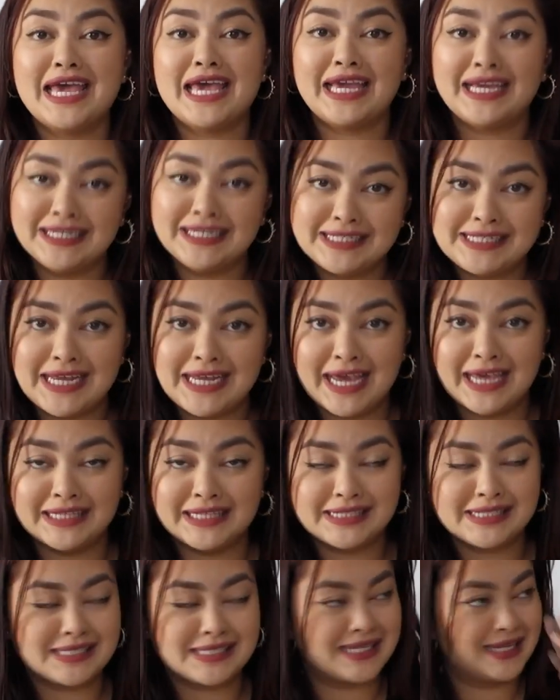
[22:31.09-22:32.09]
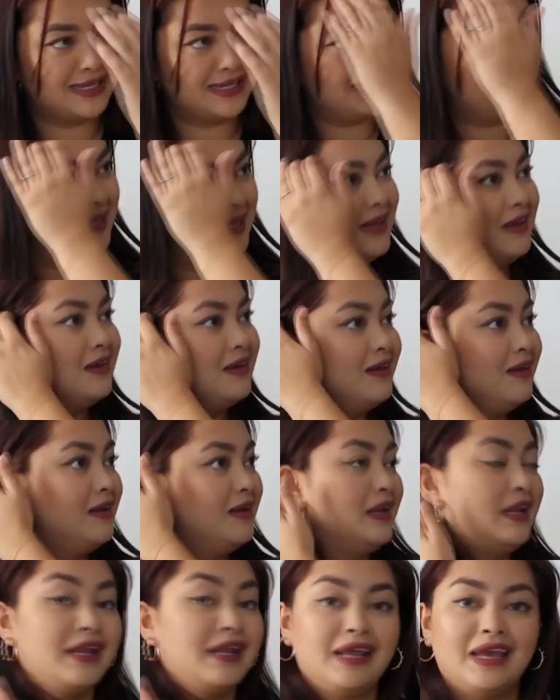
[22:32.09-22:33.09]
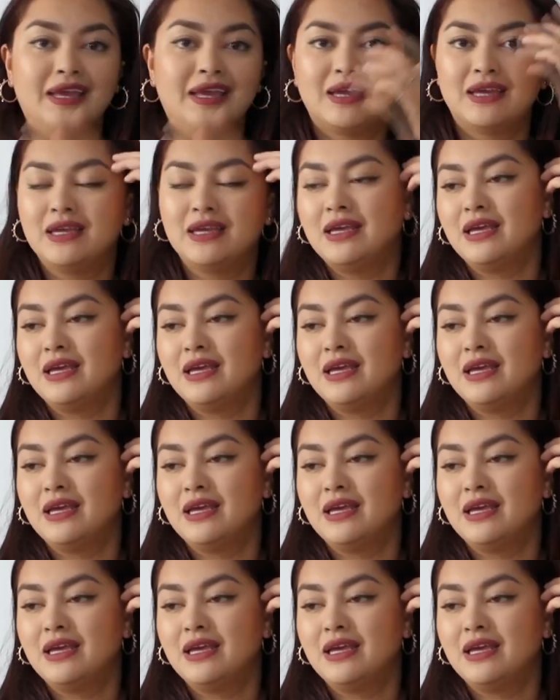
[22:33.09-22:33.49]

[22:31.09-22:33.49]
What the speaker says: intense knitting.